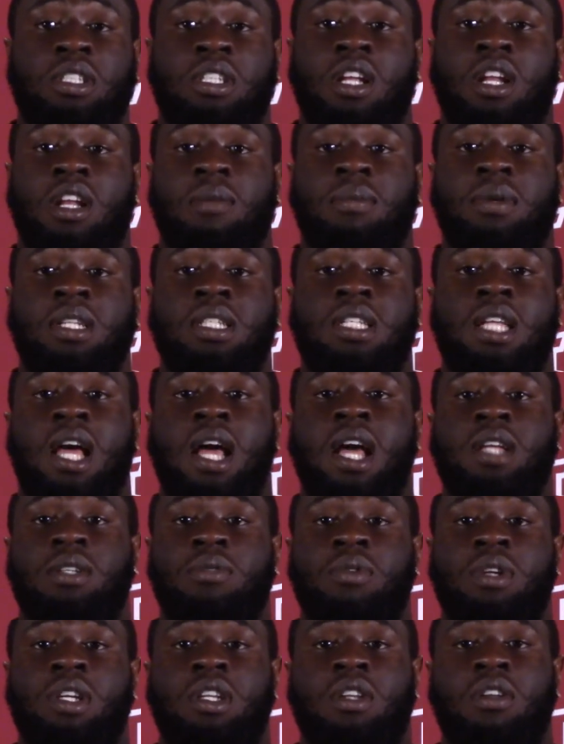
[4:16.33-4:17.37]
There's gonna be
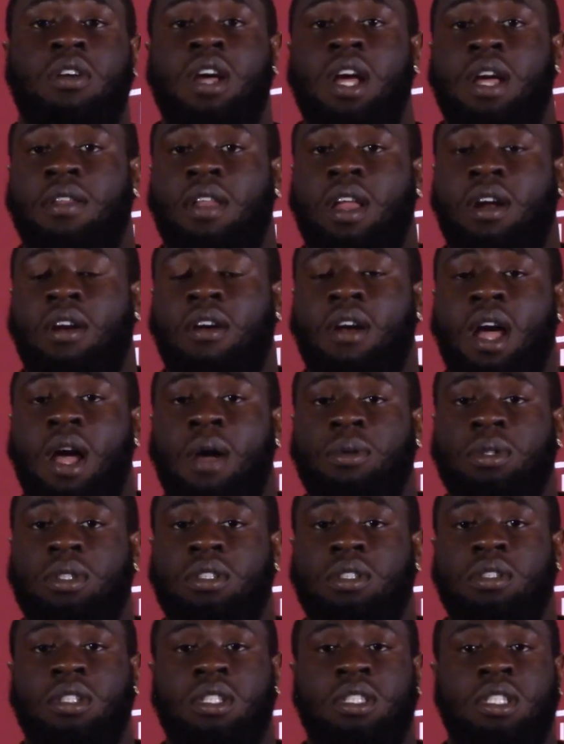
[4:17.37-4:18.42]
times where you don't have that crowd
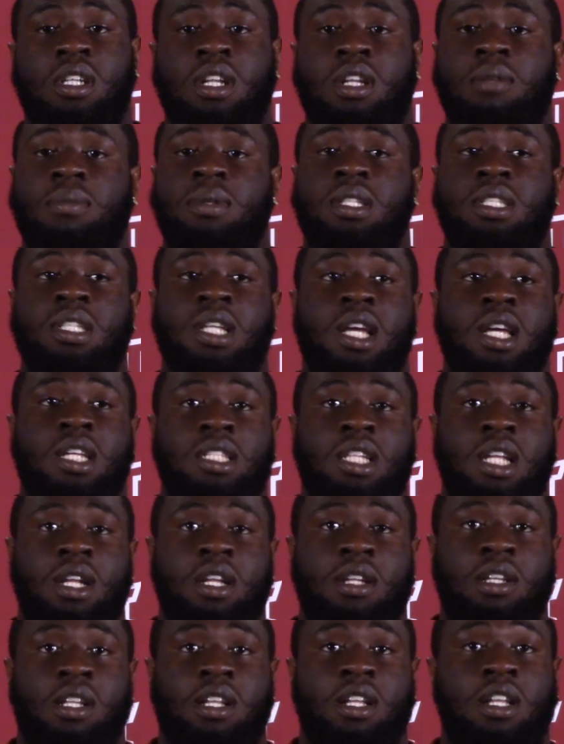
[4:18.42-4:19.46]
with you. There's gonna be times
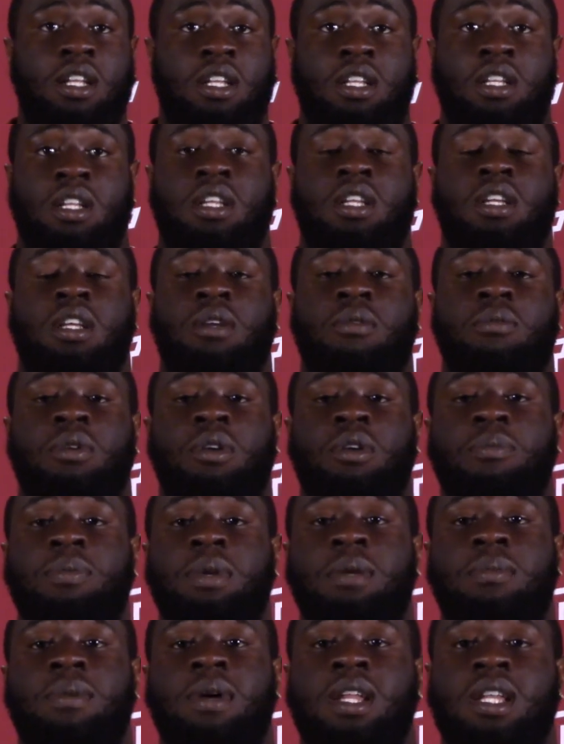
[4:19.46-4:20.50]
that it will
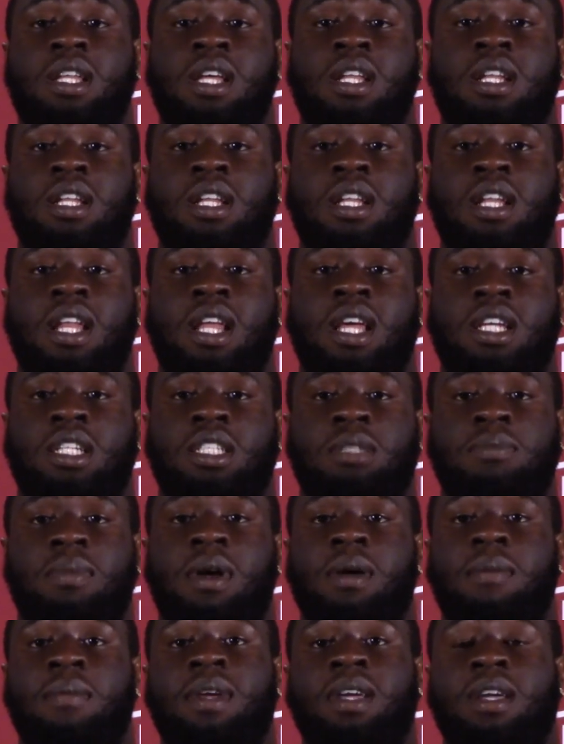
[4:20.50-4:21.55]
be. But at the end of the day, it's
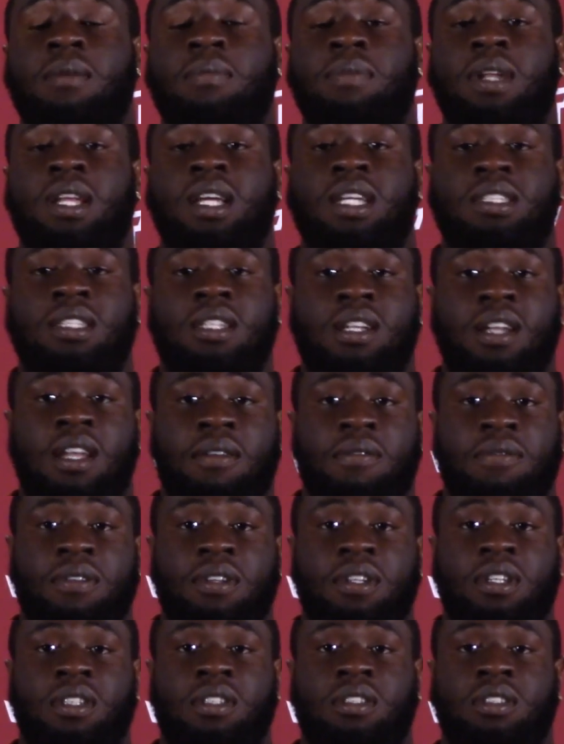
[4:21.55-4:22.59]
about making plays on that
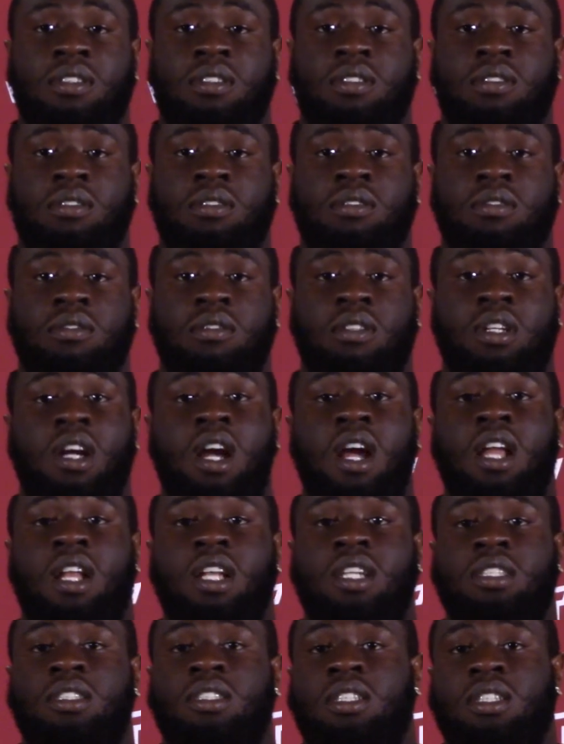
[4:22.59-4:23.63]
field,
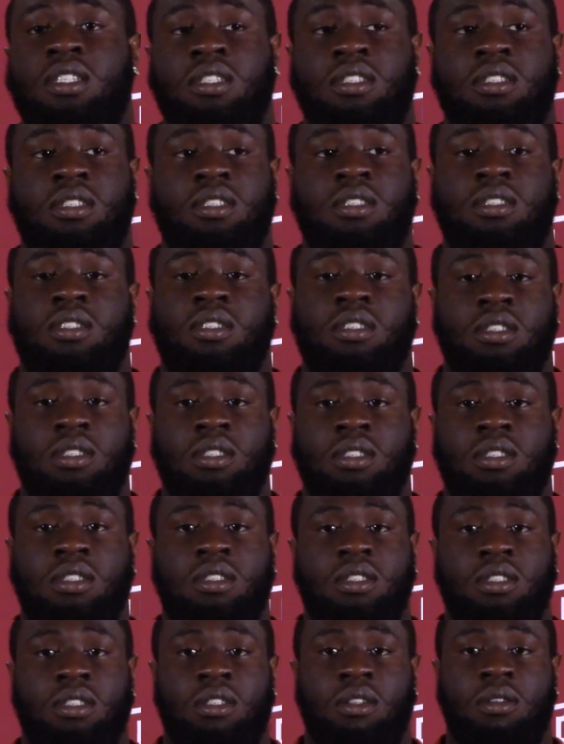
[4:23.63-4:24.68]
regardless of,
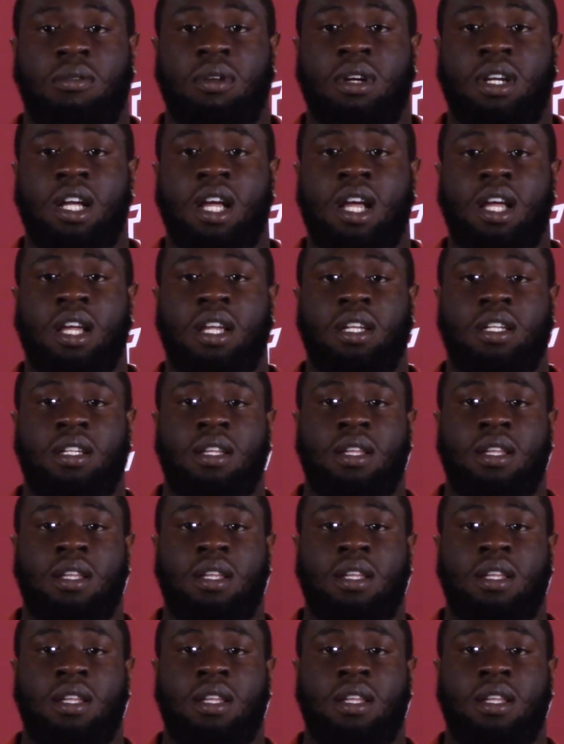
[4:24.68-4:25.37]
you know, where you're at.